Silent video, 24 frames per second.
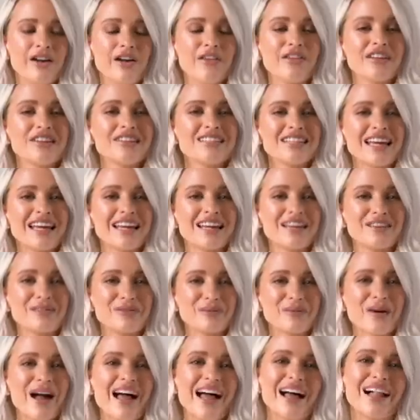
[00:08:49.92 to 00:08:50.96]
And on this day
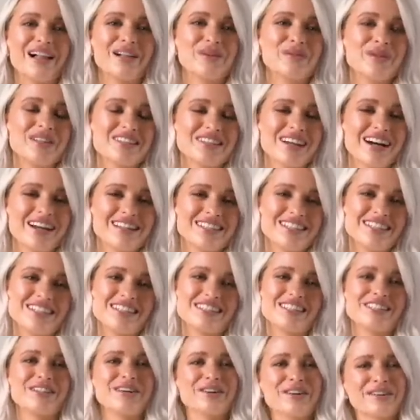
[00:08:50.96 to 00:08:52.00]
as well, we started to
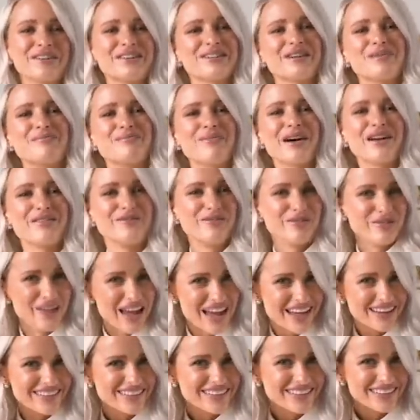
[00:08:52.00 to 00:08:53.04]
discuss my
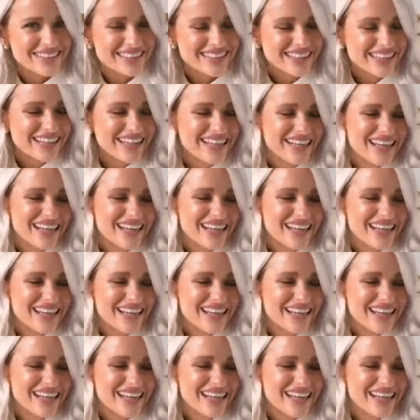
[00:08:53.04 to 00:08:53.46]
veil.